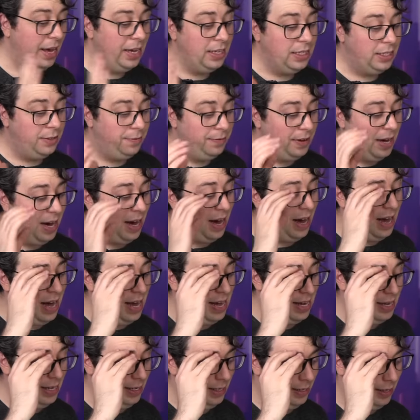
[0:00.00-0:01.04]
As far
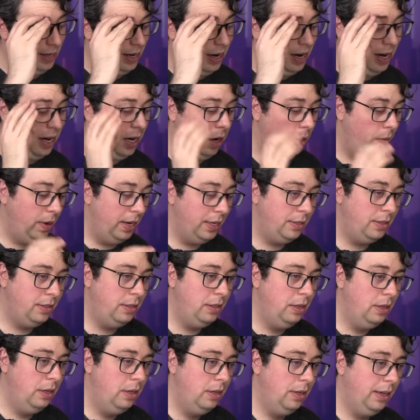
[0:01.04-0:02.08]
as iOS
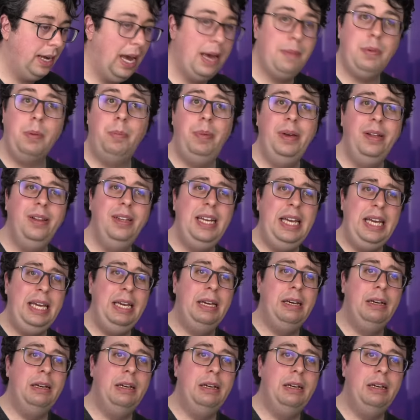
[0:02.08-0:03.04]
capability,